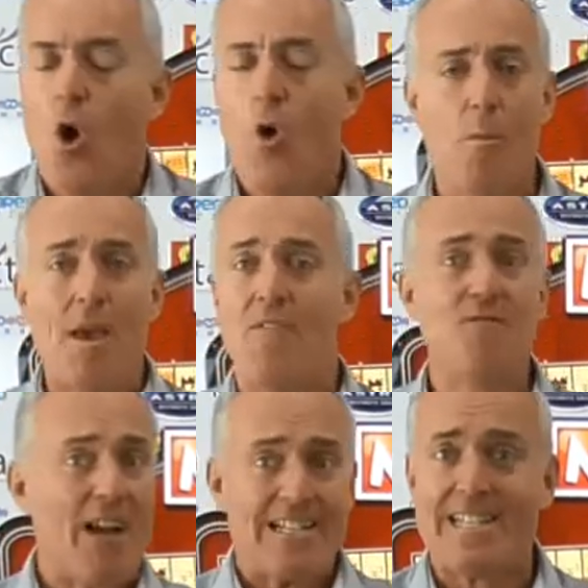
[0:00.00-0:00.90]
or be a
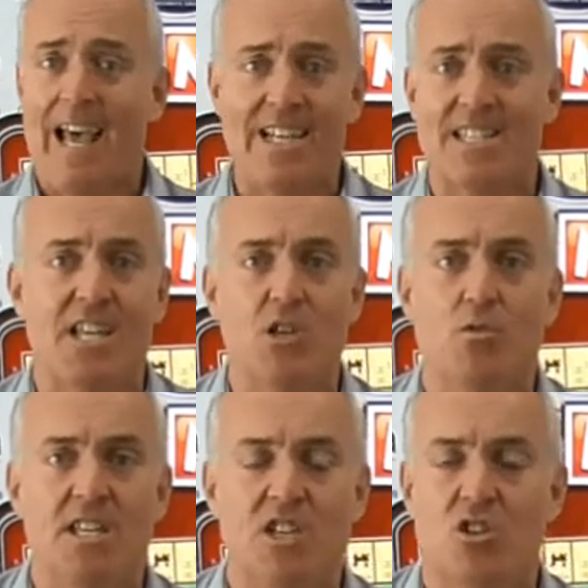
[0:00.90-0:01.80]
fantastic
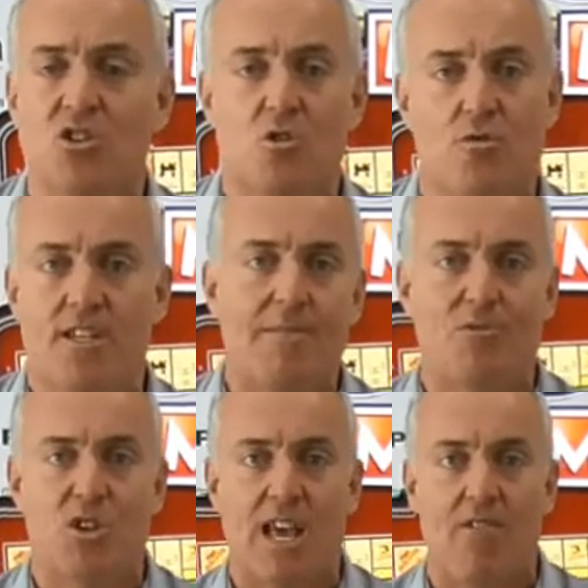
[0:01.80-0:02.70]
new addition to your
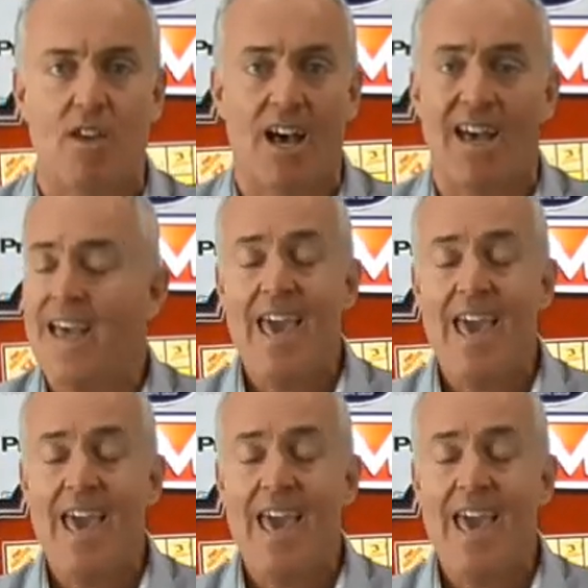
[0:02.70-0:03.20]
redemption area.